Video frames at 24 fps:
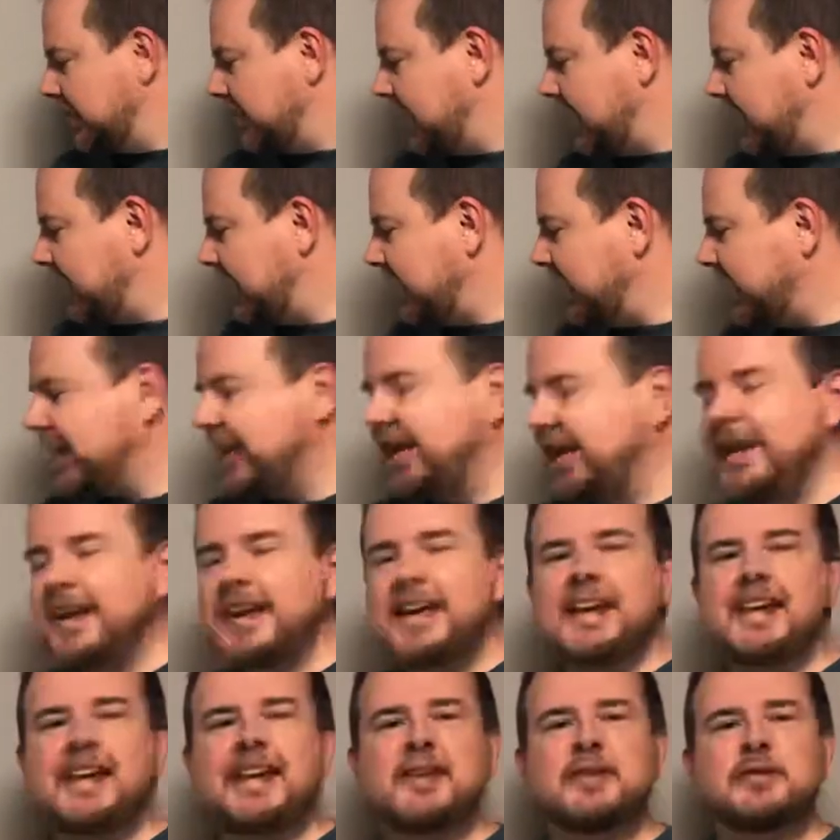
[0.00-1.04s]
He
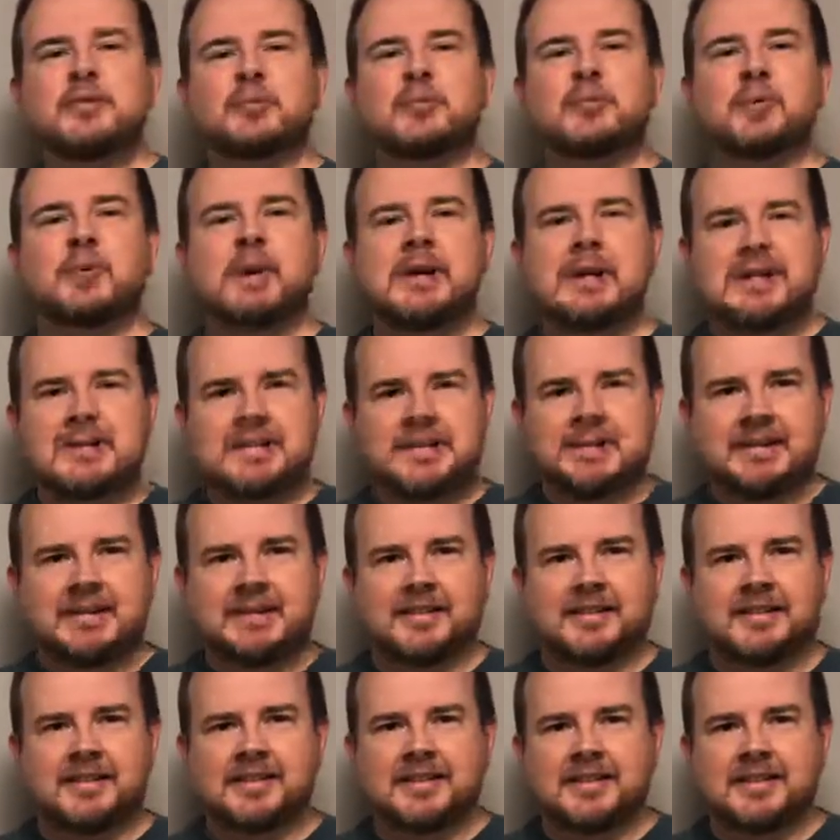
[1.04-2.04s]
is risen.